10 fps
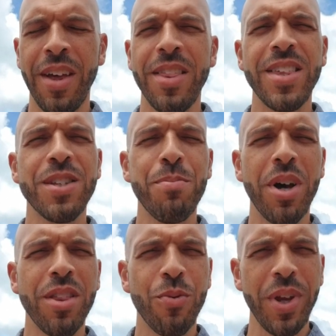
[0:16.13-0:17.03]
This
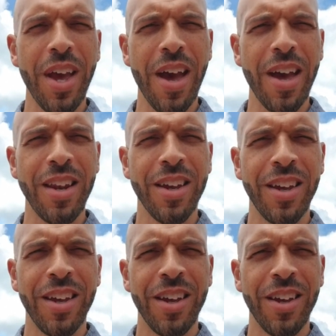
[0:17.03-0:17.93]
month we had
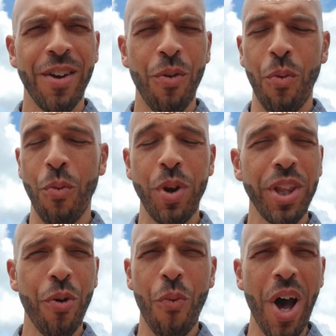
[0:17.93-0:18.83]

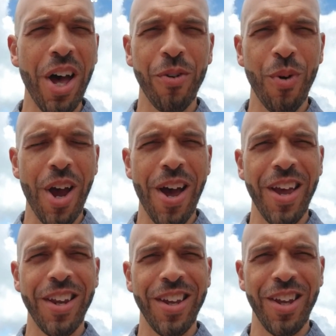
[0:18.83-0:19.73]
really a wild
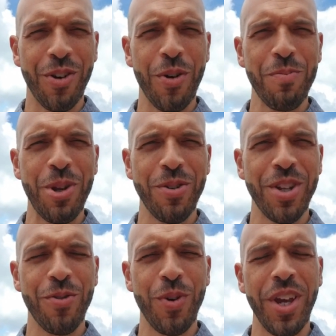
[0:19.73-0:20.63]
ride in crypto,
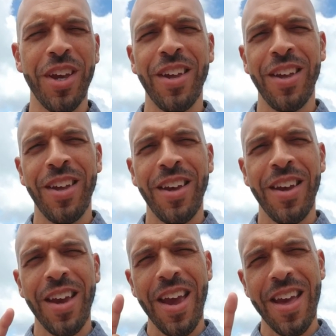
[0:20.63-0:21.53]
didn't we?
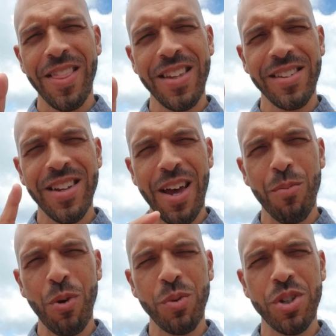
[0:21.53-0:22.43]
And this
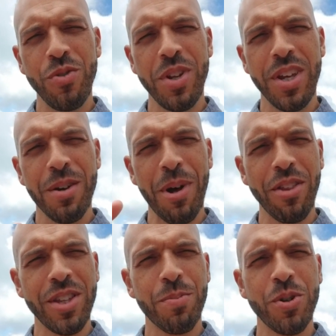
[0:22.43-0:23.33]
time what was unique
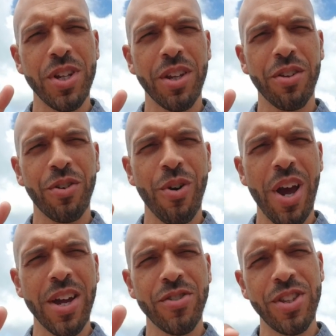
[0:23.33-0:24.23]
about this particular
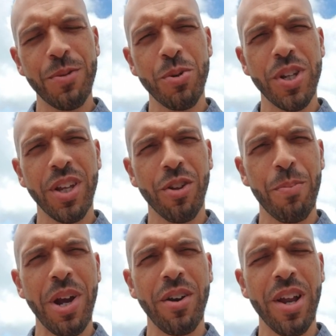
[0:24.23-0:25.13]
crash, this particular
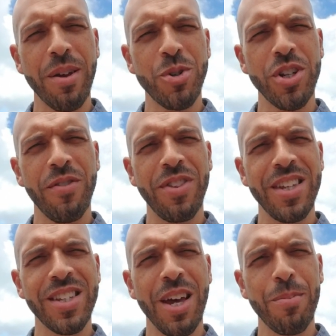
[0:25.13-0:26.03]
paradigm shift,
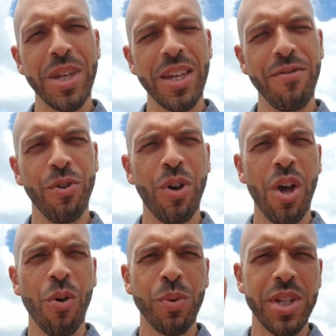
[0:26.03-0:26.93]
this upheaval,
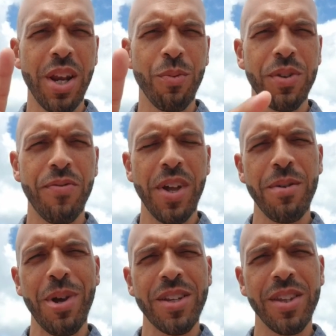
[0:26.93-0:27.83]
was that it was
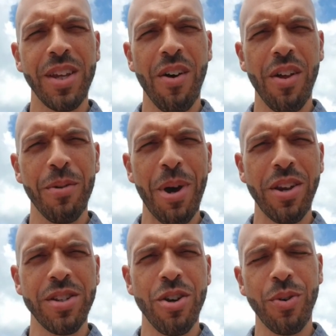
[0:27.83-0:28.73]
fundamentally all
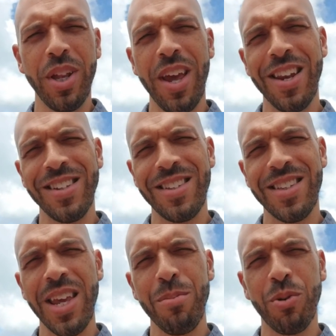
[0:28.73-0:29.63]
about a token, and a
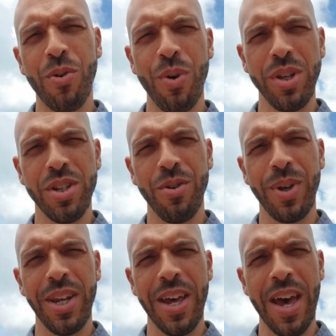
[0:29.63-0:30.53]
stablecoin
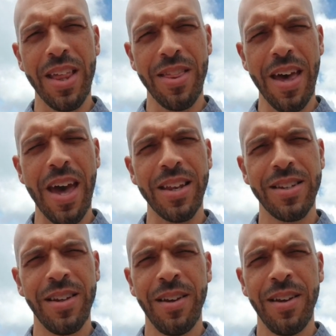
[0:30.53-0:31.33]
token at that.